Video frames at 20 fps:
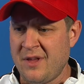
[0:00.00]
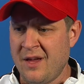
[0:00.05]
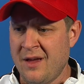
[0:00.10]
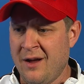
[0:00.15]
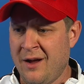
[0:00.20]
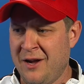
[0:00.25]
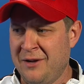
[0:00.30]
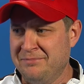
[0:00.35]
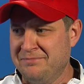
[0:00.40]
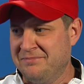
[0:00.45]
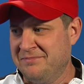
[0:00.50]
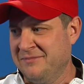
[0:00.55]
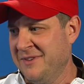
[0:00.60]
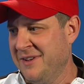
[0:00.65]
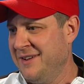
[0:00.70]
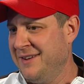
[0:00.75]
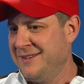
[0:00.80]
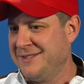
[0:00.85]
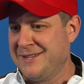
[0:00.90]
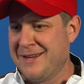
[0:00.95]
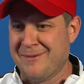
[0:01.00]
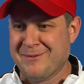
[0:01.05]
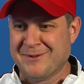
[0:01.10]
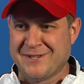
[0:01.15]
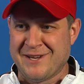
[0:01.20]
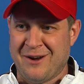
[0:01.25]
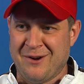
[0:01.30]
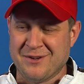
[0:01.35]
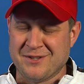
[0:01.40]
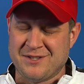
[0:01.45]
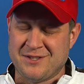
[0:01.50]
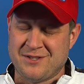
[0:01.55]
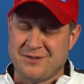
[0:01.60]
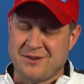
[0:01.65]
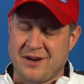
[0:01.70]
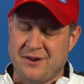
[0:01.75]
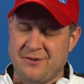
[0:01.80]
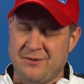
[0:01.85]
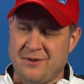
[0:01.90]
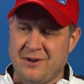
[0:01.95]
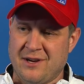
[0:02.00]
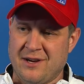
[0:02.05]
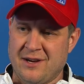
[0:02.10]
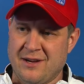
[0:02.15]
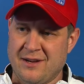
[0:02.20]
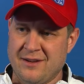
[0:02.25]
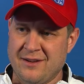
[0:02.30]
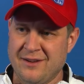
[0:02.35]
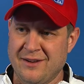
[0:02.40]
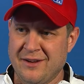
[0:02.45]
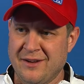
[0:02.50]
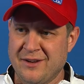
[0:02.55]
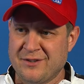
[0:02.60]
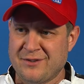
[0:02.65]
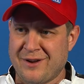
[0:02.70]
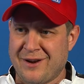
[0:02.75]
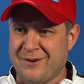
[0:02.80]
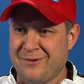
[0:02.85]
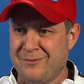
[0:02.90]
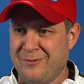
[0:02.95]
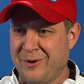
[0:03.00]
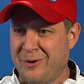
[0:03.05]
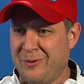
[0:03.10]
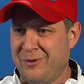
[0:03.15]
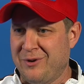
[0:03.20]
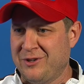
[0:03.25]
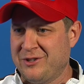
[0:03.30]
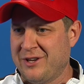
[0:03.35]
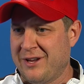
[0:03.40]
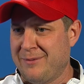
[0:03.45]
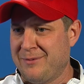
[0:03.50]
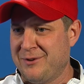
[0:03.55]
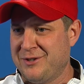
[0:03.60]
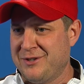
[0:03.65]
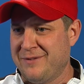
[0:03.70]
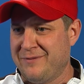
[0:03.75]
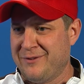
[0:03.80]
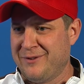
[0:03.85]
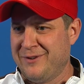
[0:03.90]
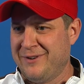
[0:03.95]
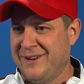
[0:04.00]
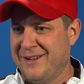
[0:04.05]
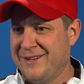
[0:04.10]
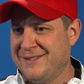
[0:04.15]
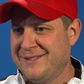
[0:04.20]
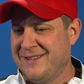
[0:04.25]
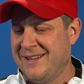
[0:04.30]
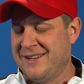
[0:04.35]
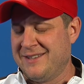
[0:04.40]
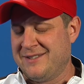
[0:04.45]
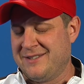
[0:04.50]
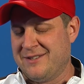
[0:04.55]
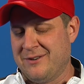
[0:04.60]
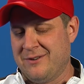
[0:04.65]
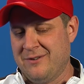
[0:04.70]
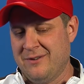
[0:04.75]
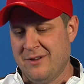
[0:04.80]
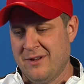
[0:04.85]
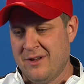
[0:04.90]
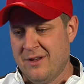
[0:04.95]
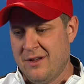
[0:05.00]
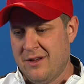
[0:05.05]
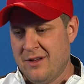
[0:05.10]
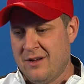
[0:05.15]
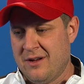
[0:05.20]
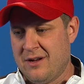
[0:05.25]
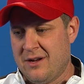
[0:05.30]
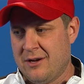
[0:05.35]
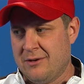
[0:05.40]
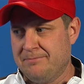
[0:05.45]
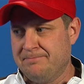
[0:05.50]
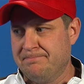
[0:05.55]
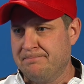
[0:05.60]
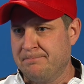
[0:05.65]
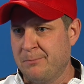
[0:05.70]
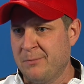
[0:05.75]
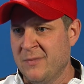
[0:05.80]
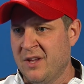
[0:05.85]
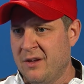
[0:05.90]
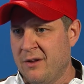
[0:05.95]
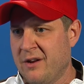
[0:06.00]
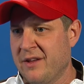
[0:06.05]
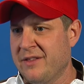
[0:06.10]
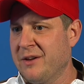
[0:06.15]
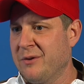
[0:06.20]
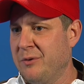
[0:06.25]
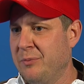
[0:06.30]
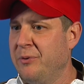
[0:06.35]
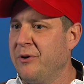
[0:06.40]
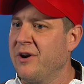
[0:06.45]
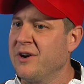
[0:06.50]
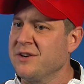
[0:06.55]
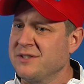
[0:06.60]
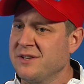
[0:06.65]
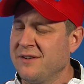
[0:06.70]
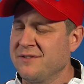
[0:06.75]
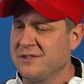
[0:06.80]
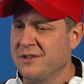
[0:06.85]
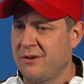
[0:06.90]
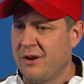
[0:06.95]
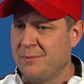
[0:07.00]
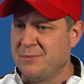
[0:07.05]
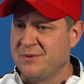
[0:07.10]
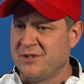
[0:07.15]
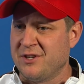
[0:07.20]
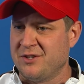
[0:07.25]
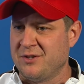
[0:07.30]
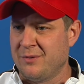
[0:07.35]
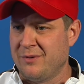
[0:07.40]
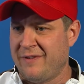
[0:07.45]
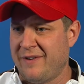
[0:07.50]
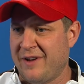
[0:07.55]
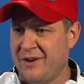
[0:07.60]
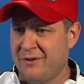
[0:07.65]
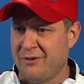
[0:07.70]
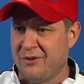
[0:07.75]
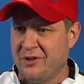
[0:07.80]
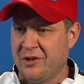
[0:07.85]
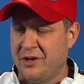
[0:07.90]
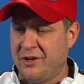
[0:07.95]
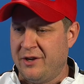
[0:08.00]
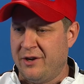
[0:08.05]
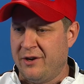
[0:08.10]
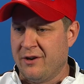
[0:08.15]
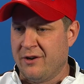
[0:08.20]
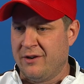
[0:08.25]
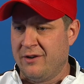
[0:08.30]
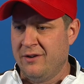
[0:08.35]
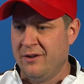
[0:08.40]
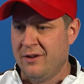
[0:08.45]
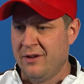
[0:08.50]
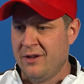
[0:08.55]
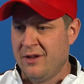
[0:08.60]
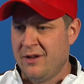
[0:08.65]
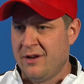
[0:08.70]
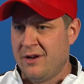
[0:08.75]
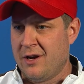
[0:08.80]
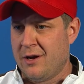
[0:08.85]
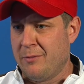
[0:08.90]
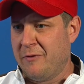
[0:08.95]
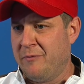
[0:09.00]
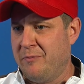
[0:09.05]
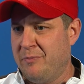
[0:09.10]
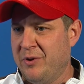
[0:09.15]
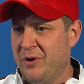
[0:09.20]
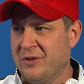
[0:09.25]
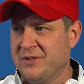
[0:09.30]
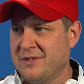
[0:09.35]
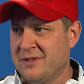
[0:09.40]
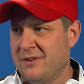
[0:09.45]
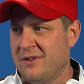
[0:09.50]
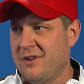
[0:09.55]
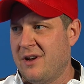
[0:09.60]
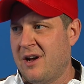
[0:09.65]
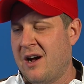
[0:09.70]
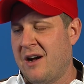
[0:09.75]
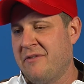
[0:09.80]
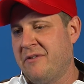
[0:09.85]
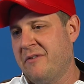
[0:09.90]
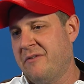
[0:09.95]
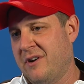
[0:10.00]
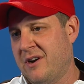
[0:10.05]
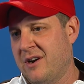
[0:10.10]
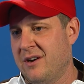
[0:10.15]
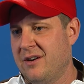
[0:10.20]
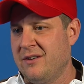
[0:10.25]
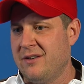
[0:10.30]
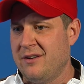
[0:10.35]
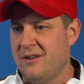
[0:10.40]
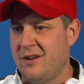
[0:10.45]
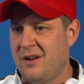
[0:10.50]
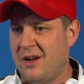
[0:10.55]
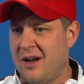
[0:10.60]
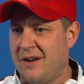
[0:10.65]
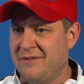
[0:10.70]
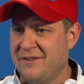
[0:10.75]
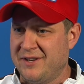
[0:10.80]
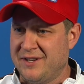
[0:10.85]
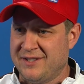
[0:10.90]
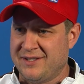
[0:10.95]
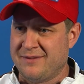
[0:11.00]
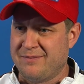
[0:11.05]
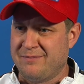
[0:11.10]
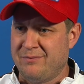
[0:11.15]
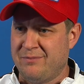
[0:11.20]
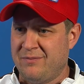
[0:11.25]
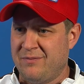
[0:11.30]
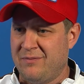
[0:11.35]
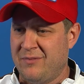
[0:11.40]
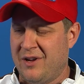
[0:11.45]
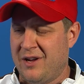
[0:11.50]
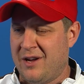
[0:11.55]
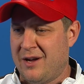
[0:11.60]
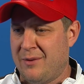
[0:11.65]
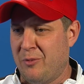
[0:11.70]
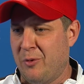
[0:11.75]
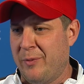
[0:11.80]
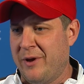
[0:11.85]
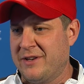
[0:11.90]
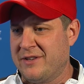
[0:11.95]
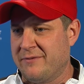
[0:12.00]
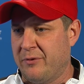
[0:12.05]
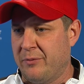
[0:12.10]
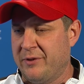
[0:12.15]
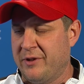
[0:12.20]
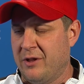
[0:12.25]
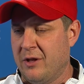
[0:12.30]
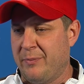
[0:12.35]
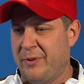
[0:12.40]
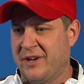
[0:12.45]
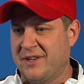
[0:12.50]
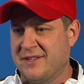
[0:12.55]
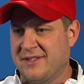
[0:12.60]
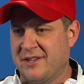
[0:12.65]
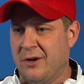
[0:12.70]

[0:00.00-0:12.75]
Um, same as always, is try to uh, try to win a World Championship for the United States. So, um, you know, I think we put ourselves in a great position. We've had a really good year and um, have built off of our obvious uh, momentum from the Olympics.